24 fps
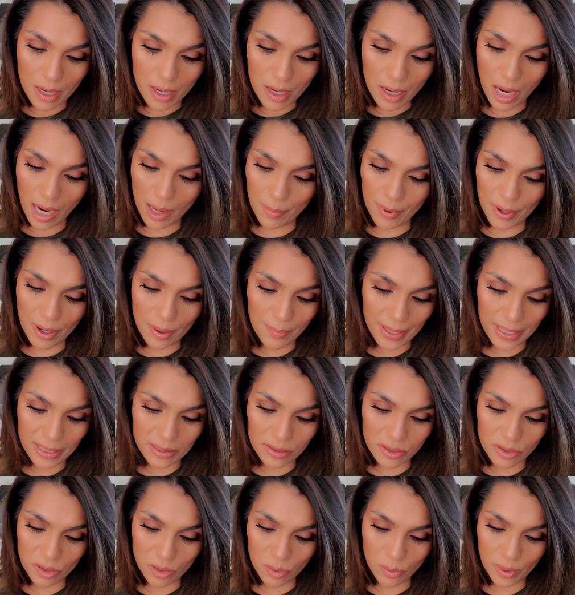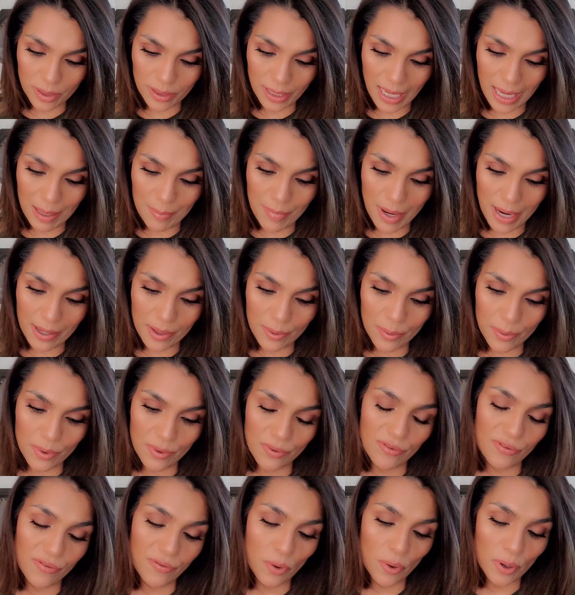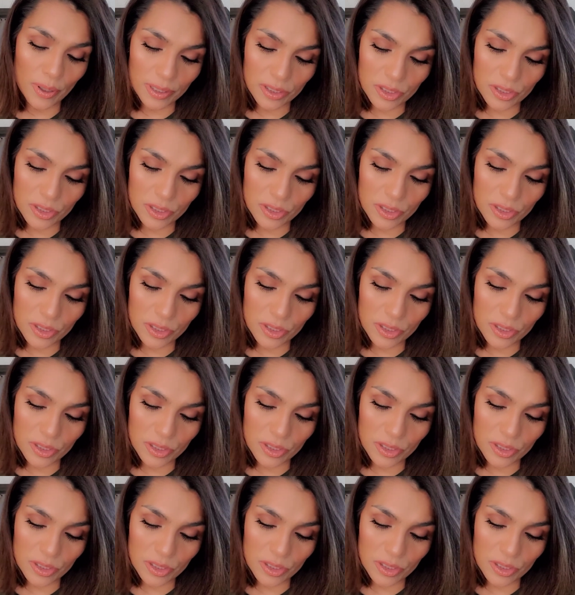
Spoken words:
Eyebrow Pencil with a micro fork.